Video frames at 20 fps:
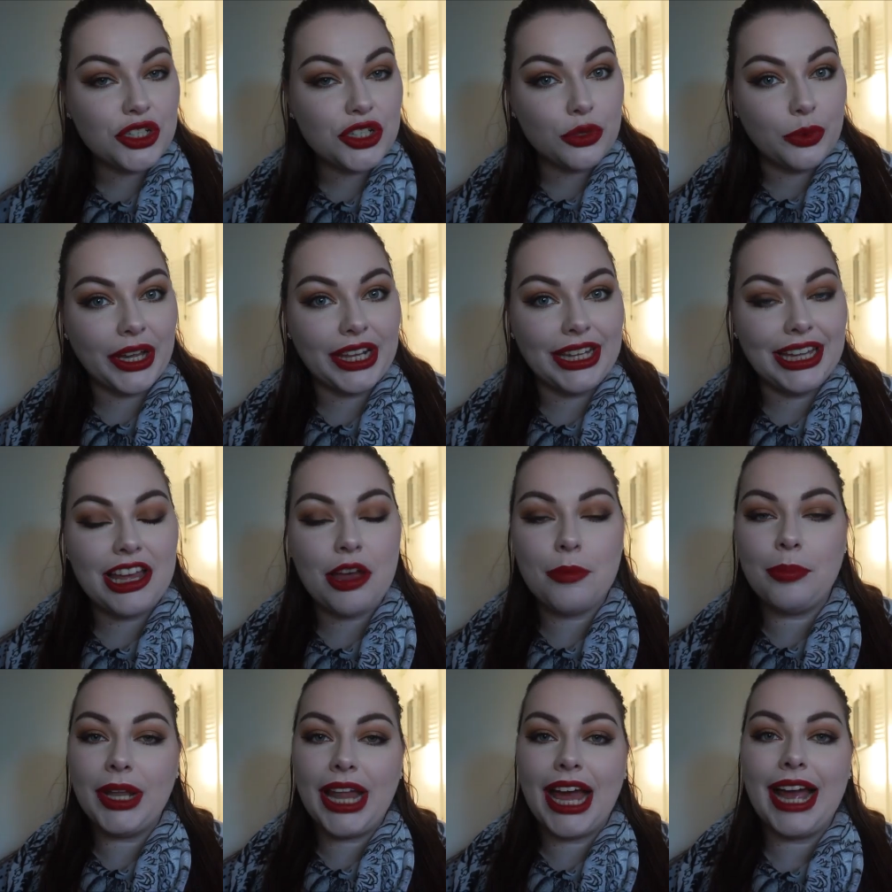quickly
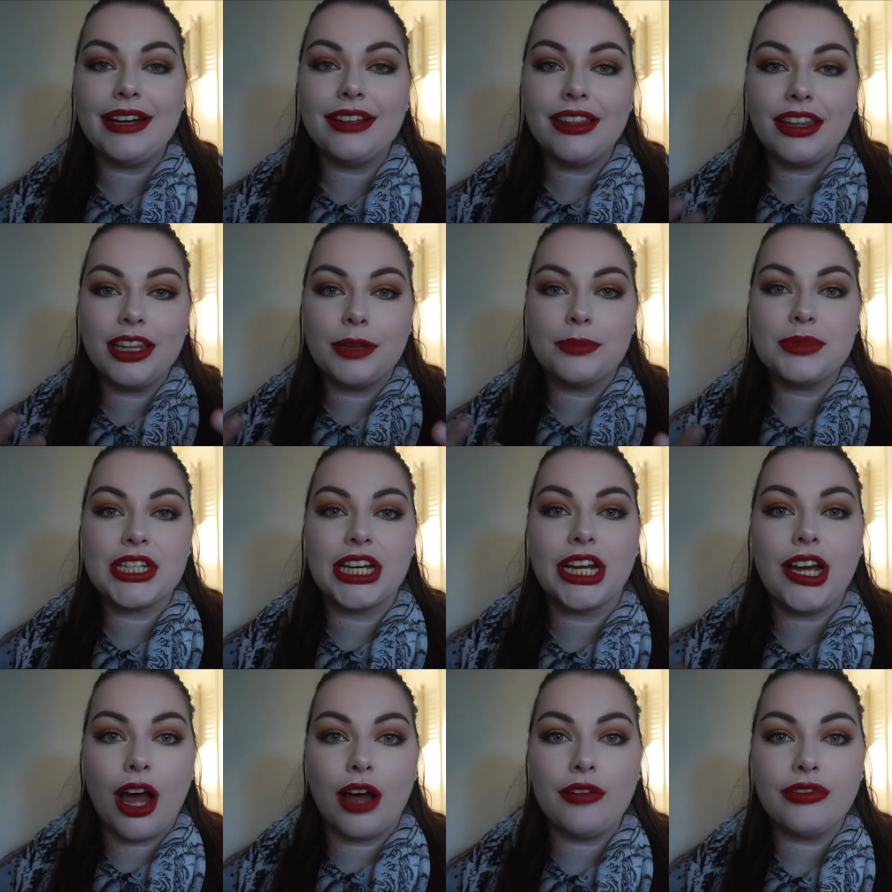applied the
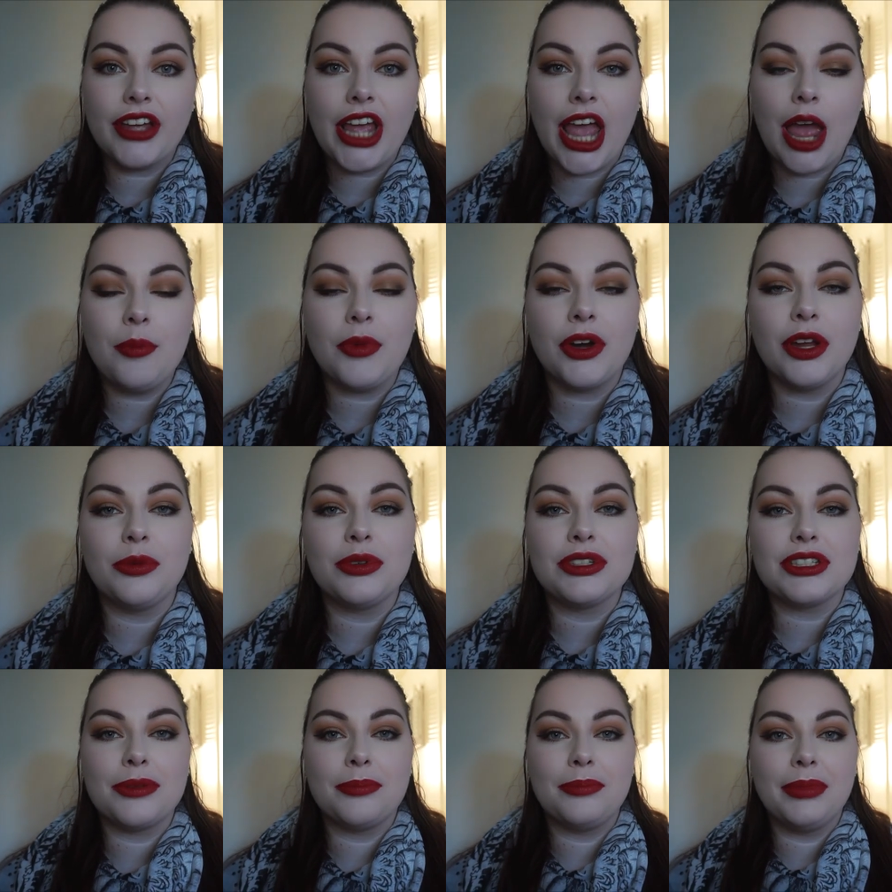lipstick off camera. It
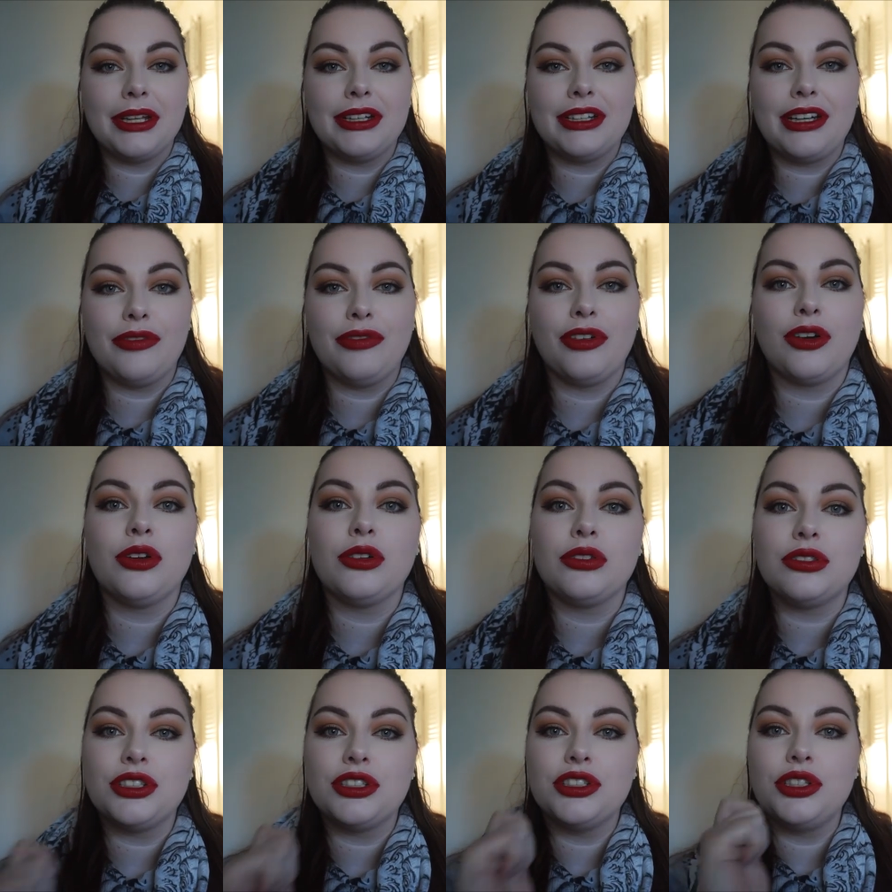was a bit
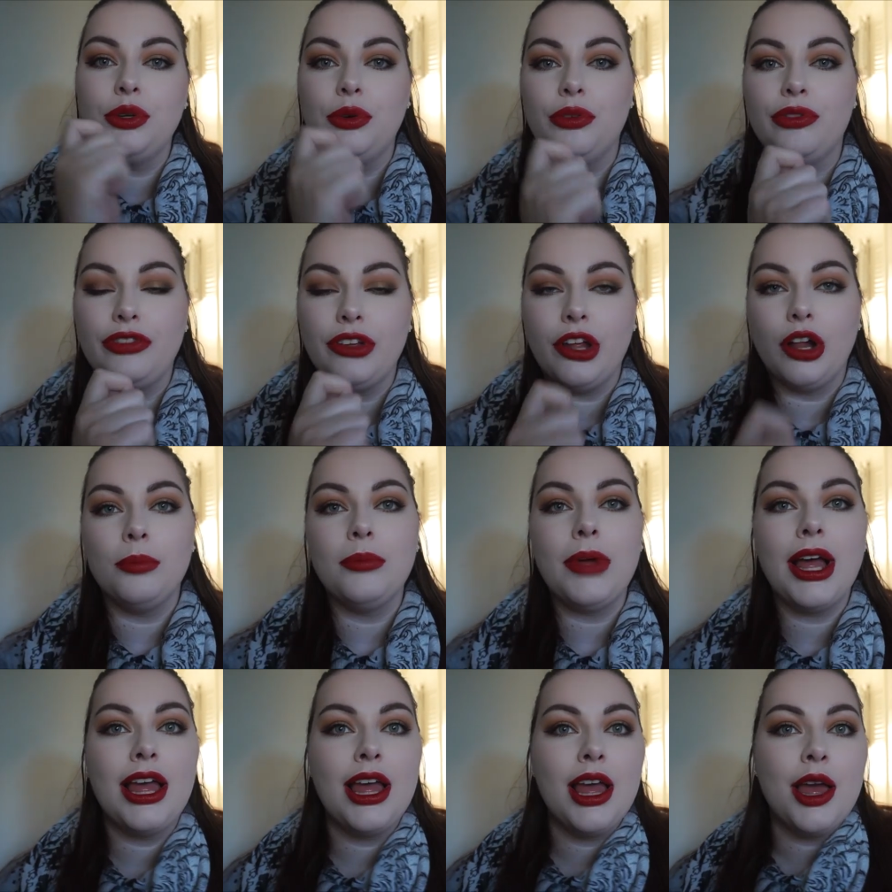difficult to
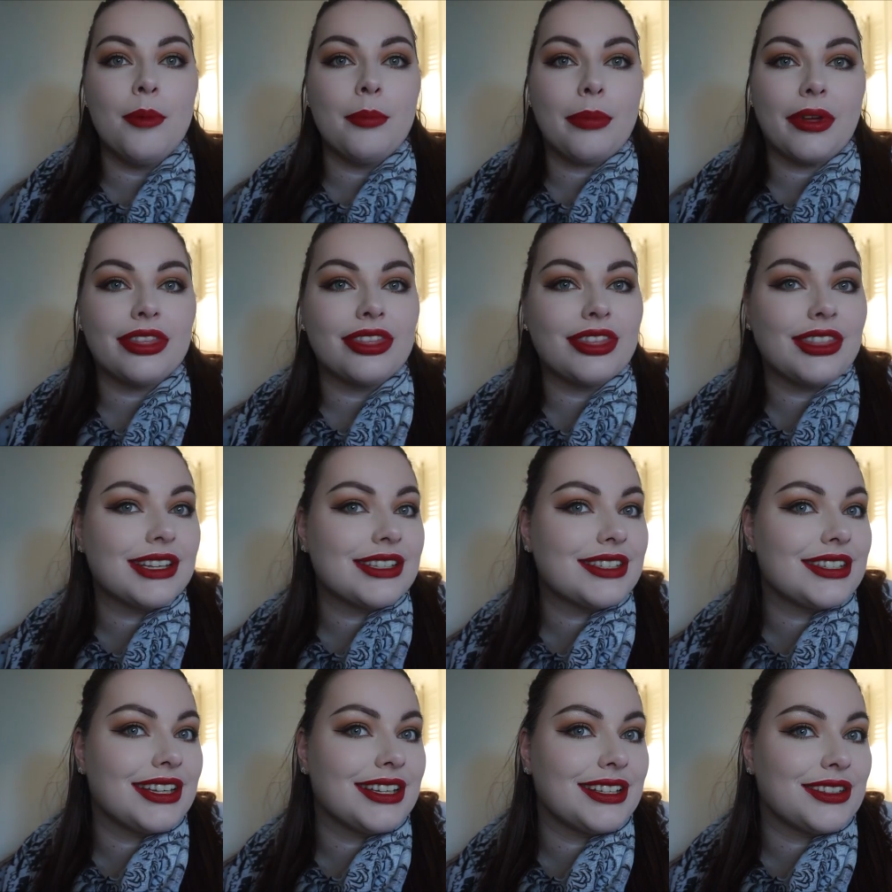film, but
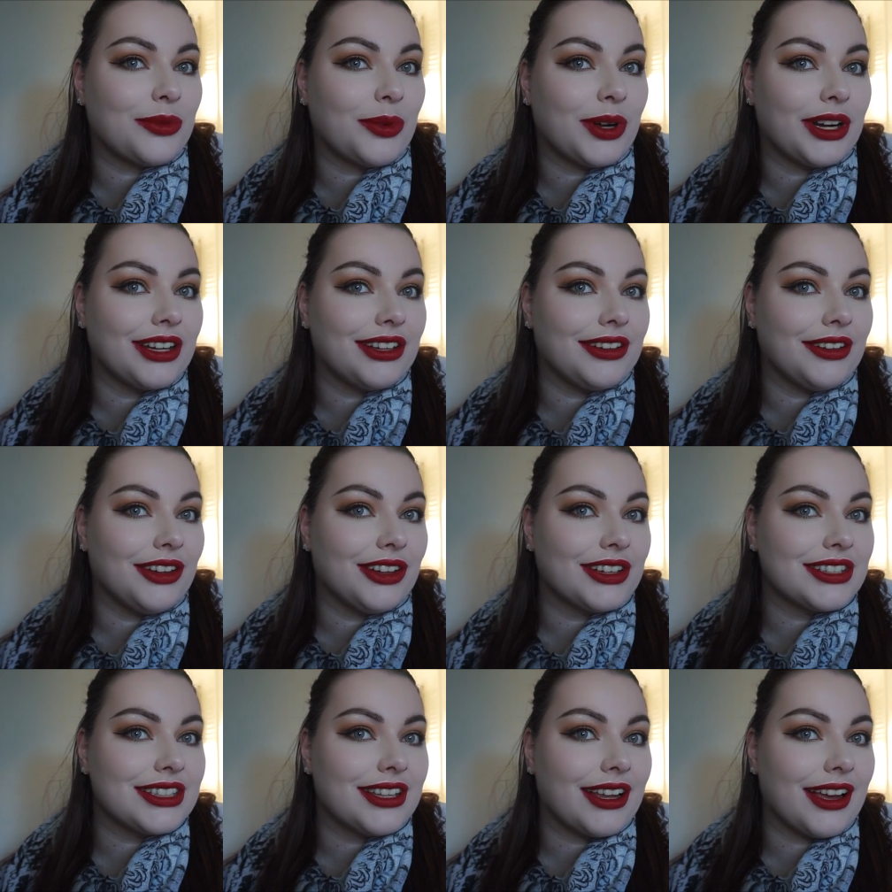this is what it
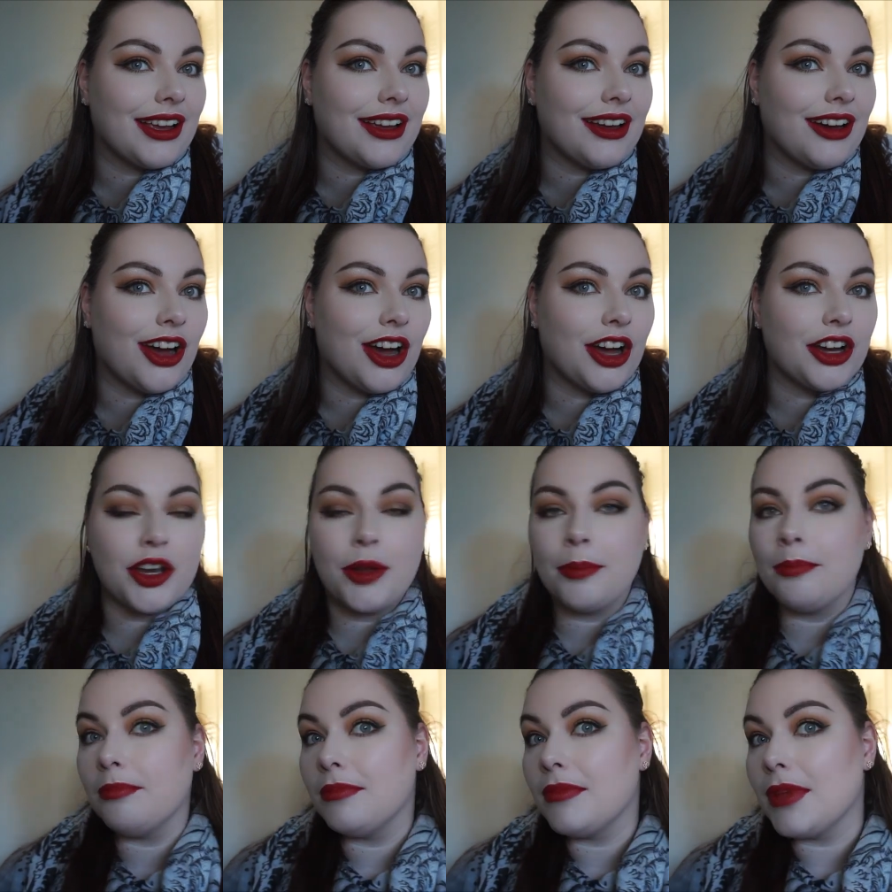looks like
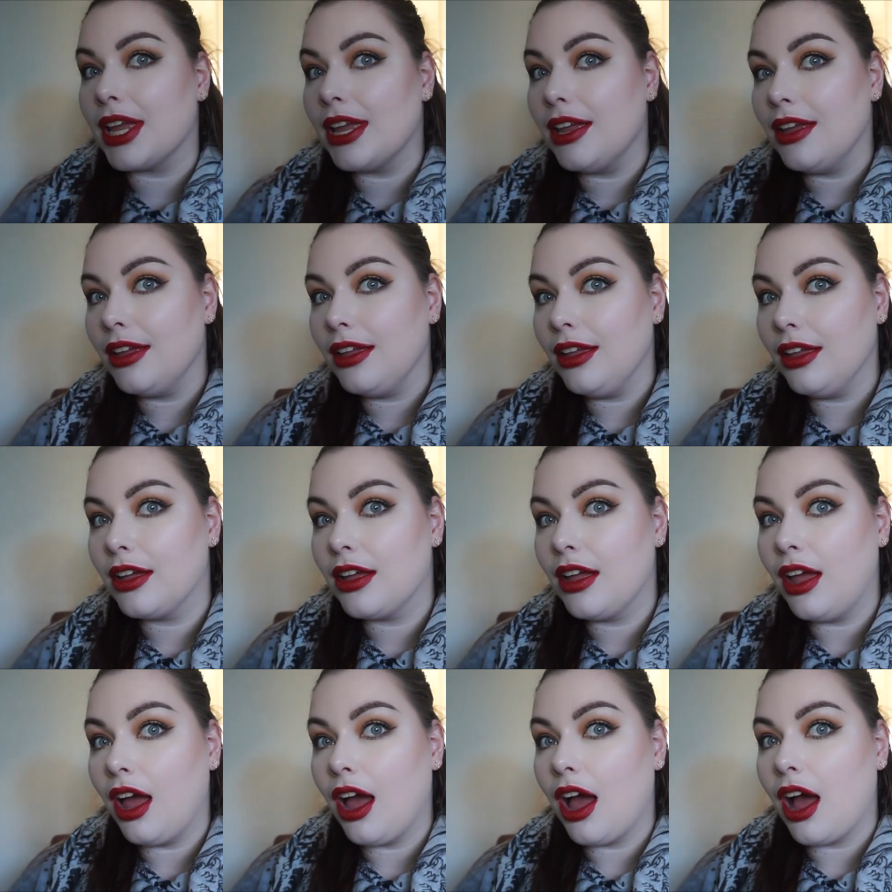on me.
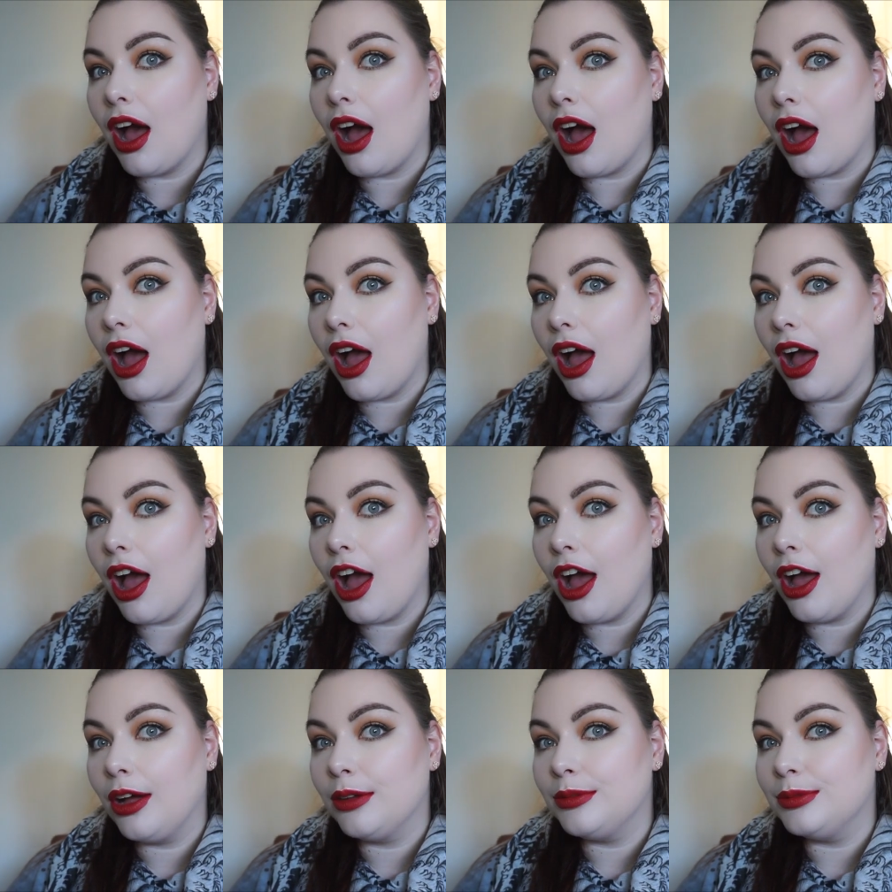
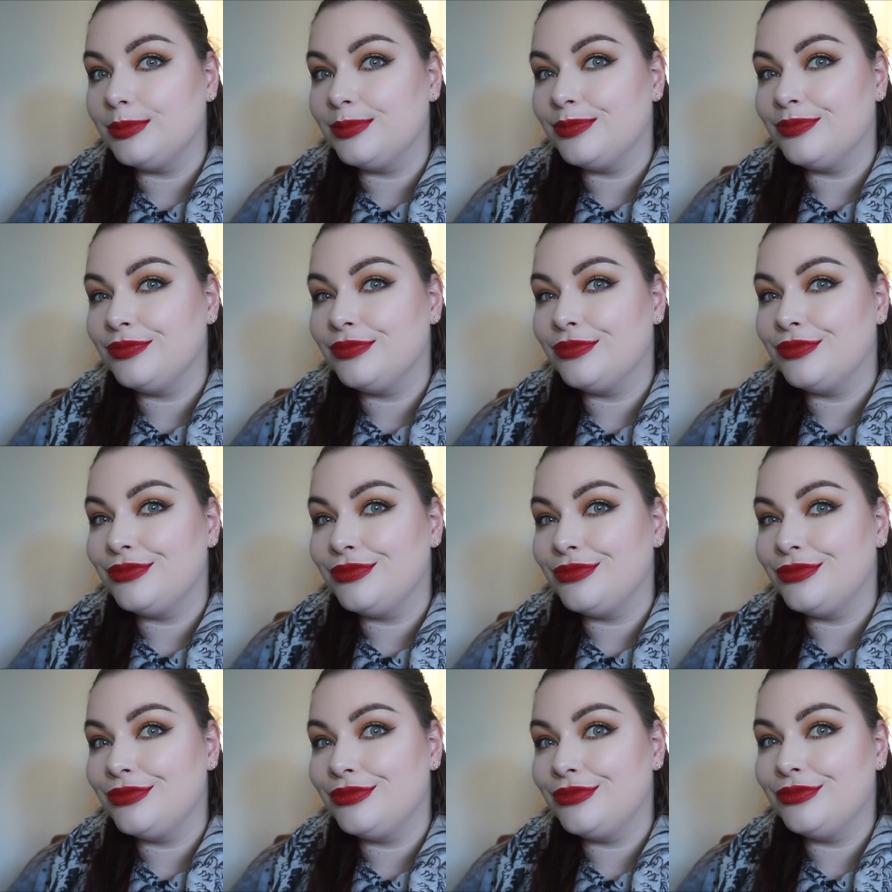
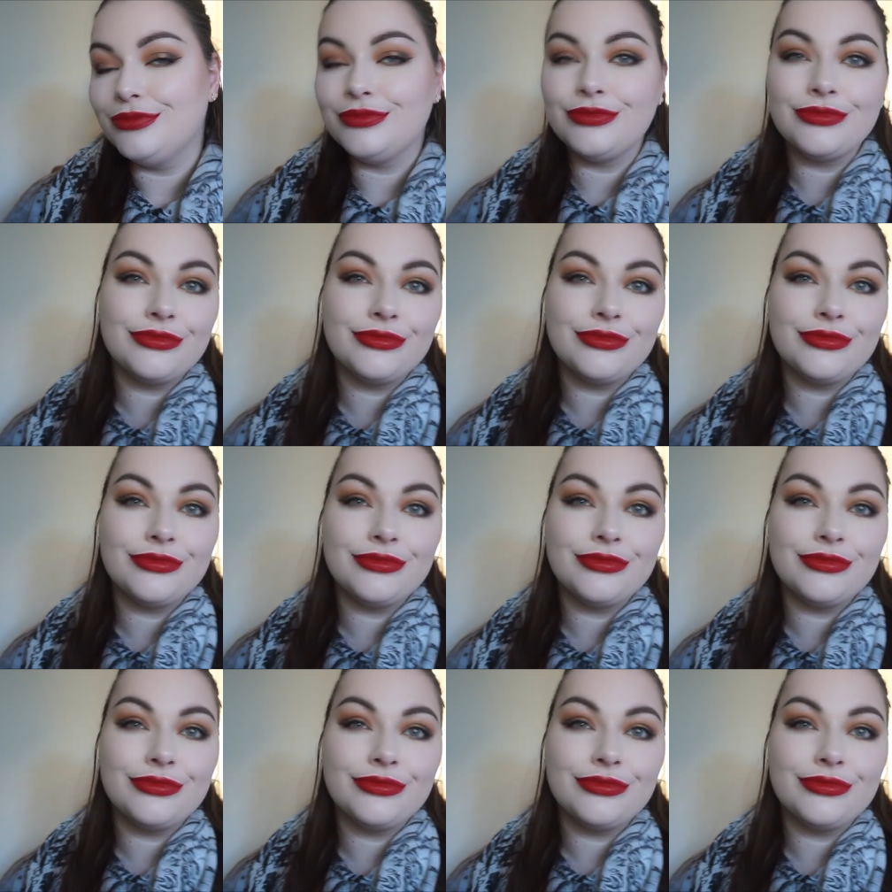Um,